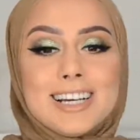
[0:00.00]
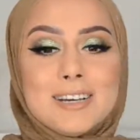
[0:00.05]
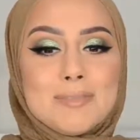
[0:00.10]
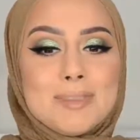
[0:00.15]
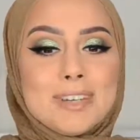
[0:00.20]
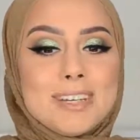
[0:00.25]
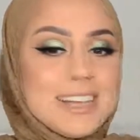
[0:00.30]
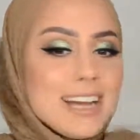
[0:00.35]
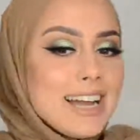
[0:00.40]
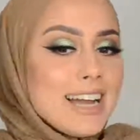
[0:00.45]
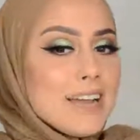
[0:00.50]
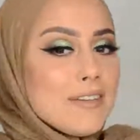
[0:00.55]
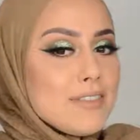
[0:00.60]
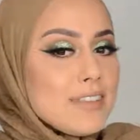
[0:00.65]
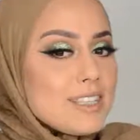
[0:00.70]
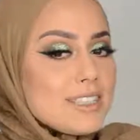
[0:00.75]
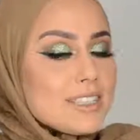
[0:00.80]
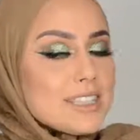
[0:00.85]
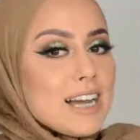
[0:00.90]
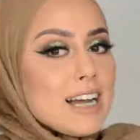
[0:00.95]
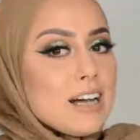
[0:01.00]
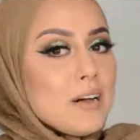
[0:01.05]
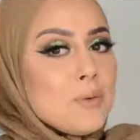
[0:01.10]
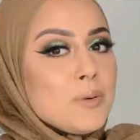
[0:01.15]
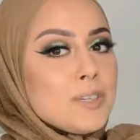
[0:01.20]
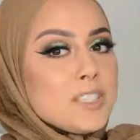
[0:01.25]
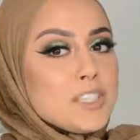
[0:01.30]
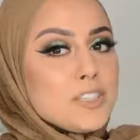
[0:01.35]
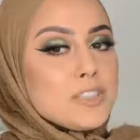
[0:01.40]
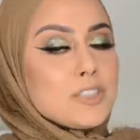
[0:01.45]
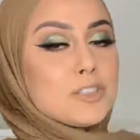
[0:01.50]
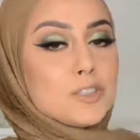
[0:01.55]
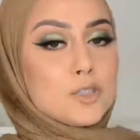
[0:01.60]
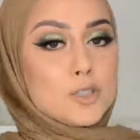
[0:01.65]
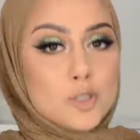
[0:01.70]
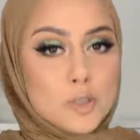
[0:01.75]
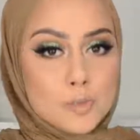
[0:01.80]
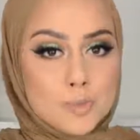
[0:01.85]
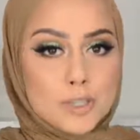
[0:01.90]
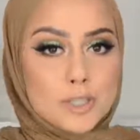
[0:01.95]
But I have this style, which is
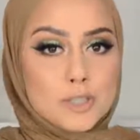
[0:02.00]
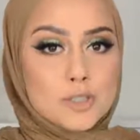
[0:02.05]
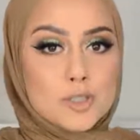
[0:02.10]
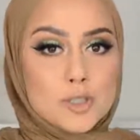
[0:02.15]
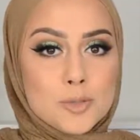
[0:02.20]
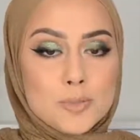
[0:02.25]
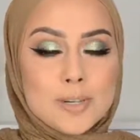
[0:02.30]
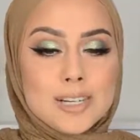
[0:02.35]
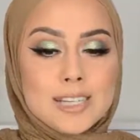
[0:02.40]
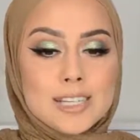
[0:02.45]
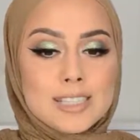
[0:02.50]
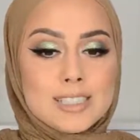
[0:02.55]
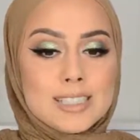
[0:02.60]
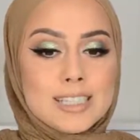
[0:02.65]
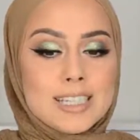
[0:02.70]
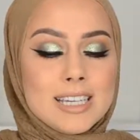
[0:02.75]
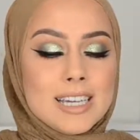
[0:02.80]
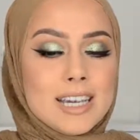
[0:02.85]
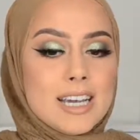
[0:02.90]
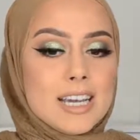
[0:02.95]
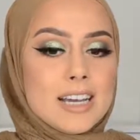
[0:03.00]
super, super easy.